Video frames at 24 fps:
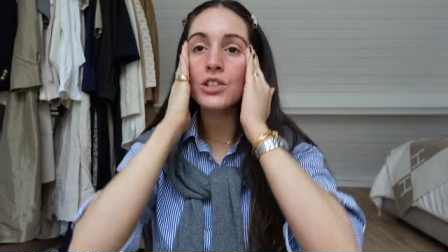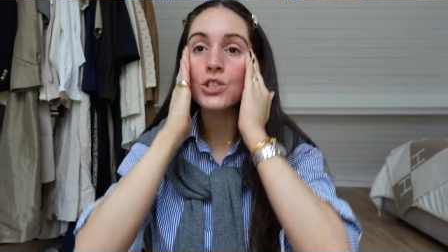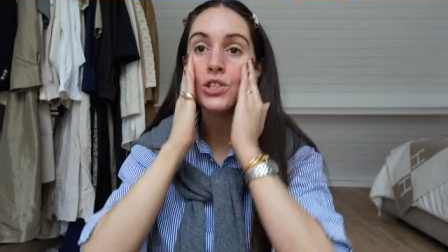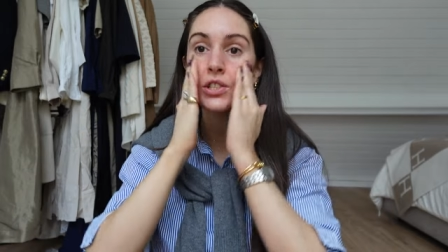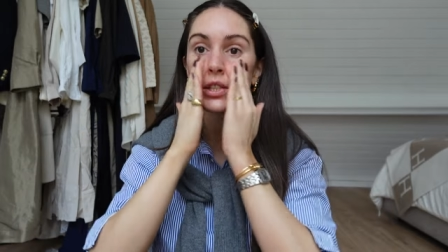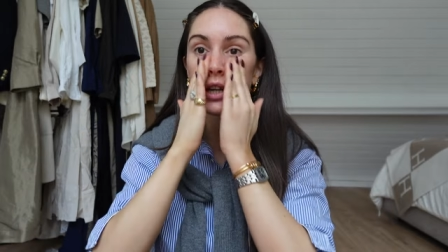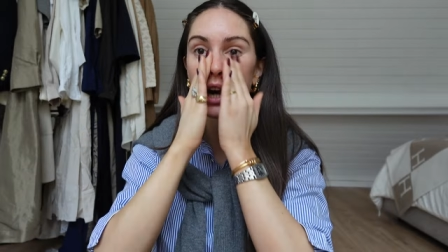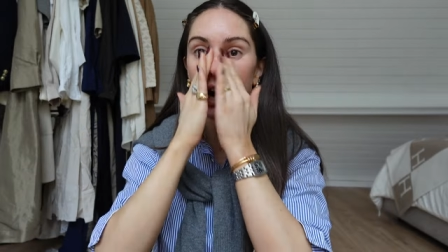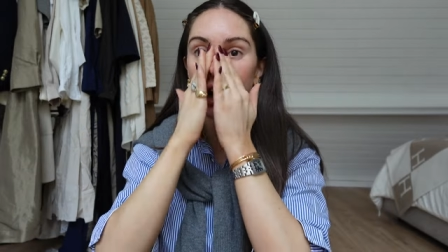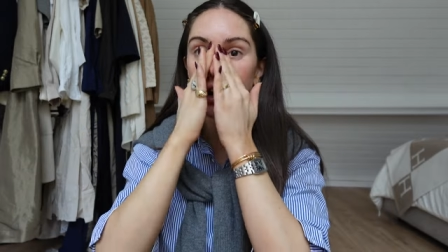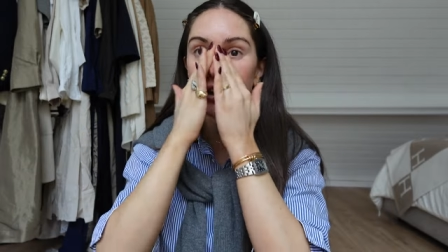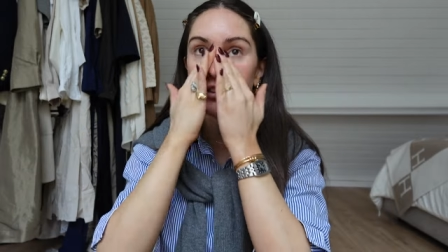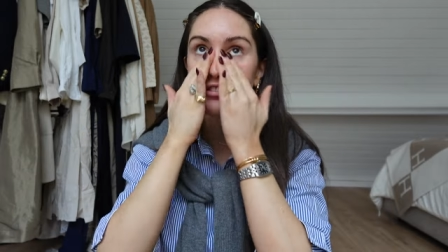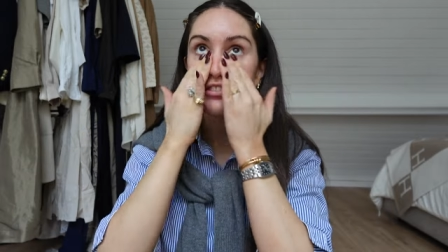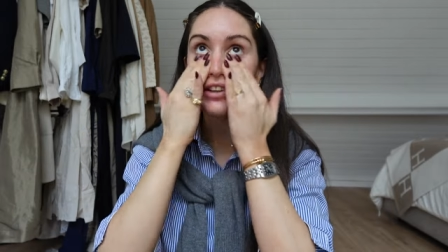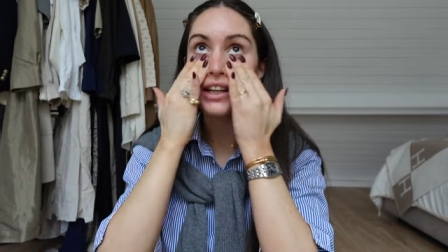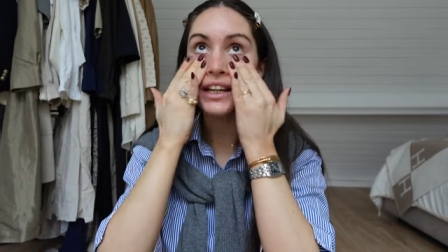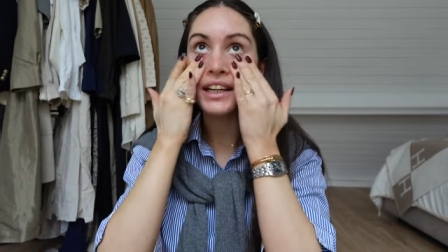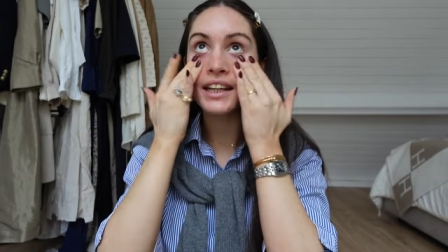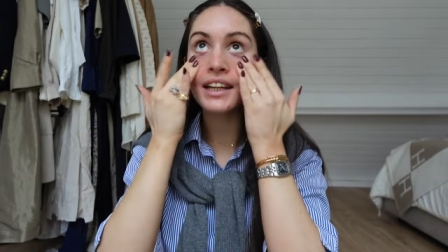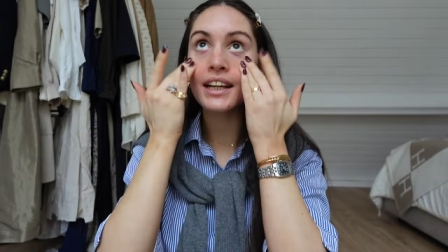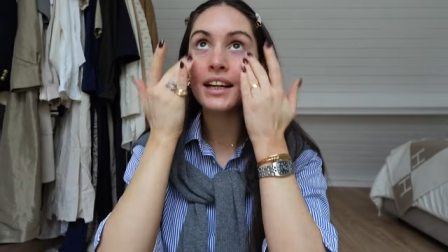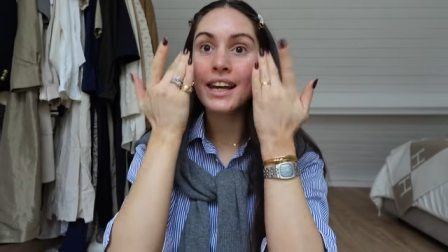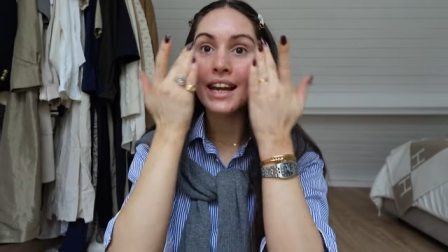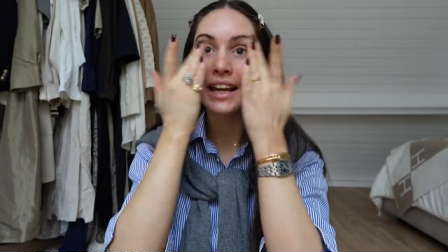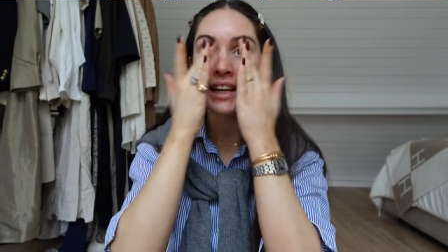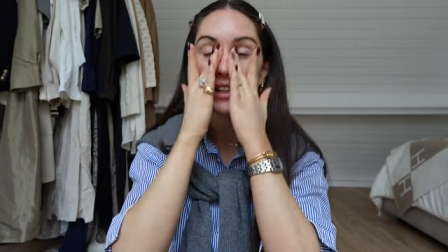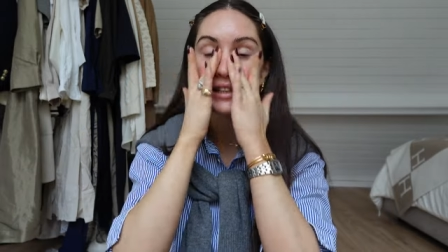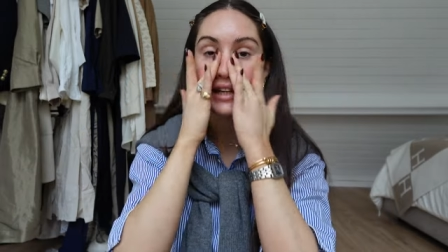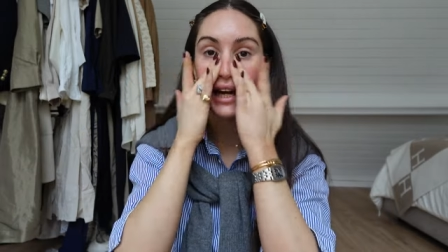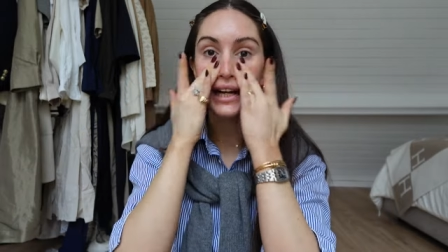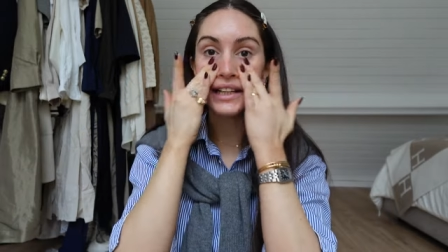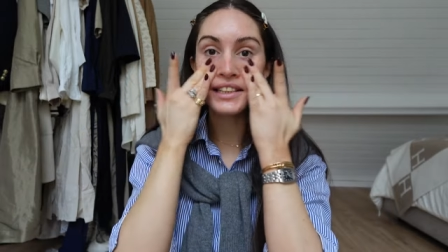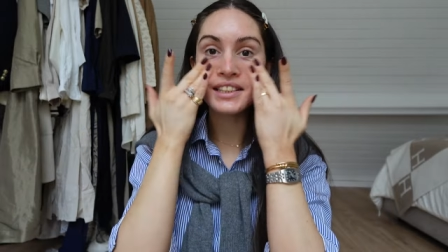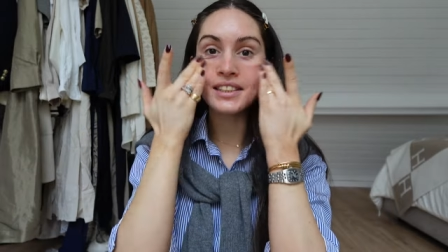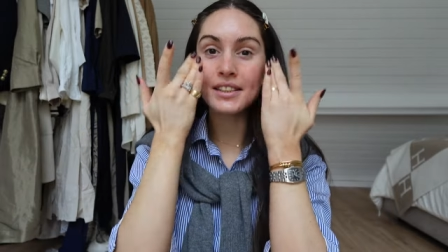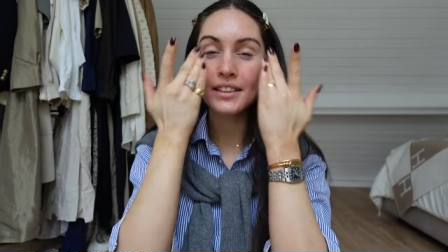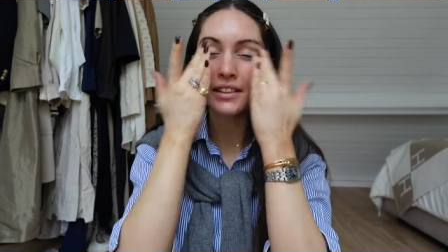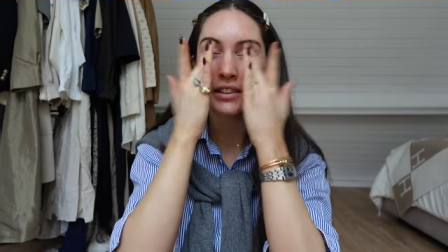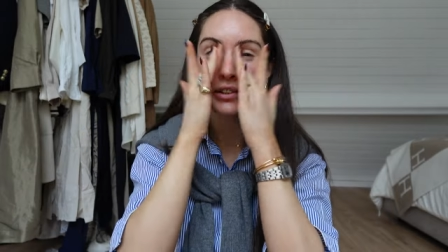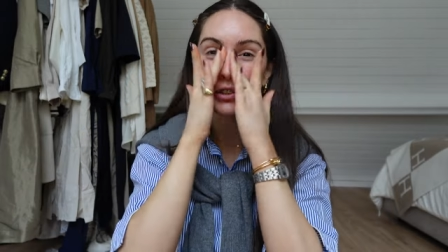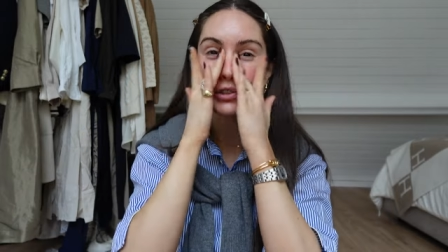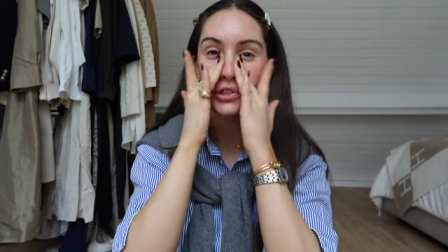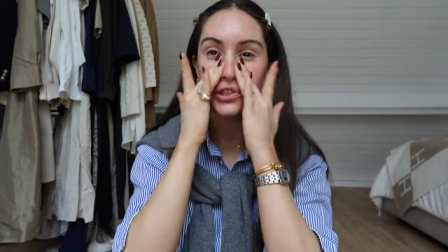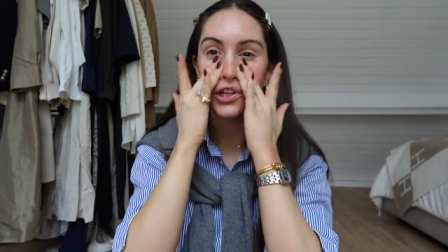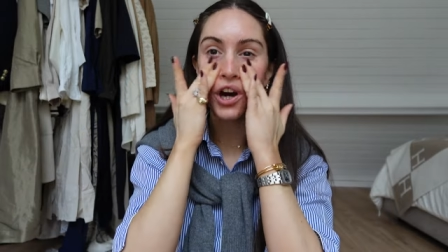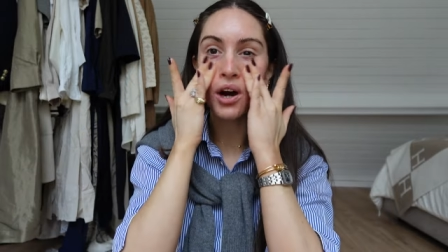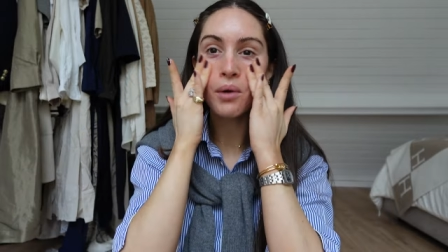just kind of like lay nicely
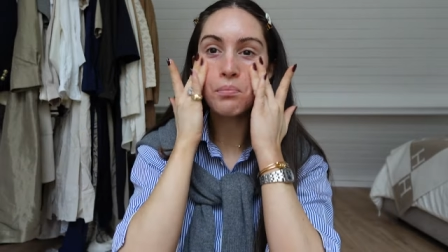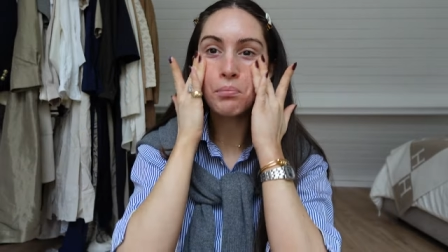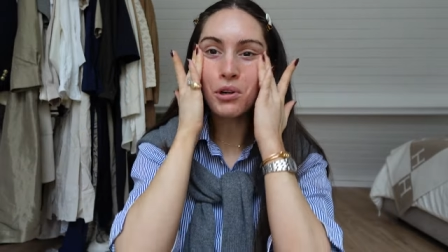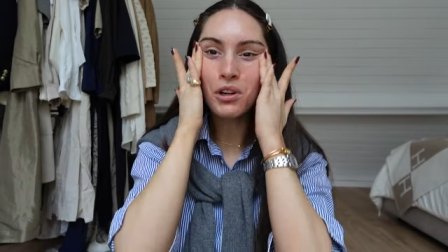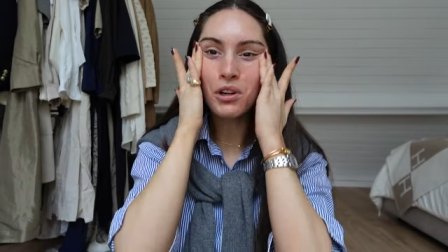on top